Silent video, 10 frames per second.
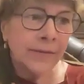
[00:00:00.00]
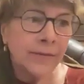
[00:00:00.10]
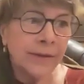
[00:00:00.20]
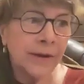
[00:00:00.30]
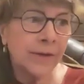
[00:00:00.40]

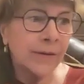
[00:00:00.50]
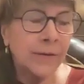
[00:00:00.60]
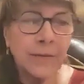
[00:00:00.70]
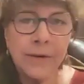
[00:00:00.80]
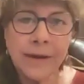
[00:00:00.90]

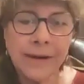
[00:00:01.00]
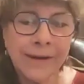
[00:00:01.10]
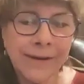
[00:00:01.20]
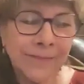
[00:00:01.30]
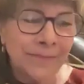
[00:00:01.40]
they're
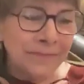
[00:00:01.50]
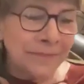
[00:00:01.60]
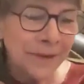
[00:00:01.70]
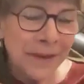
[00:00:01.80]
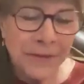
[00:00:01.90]

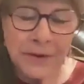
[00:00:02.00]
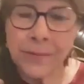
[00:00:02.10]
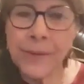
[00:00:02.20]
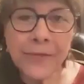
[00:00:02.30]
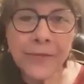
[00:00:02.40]
their
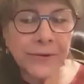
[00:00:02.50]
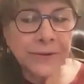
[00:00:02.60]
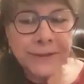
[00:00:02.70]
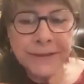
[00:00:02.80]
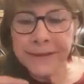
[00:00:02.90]

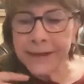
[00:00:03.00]
mothers.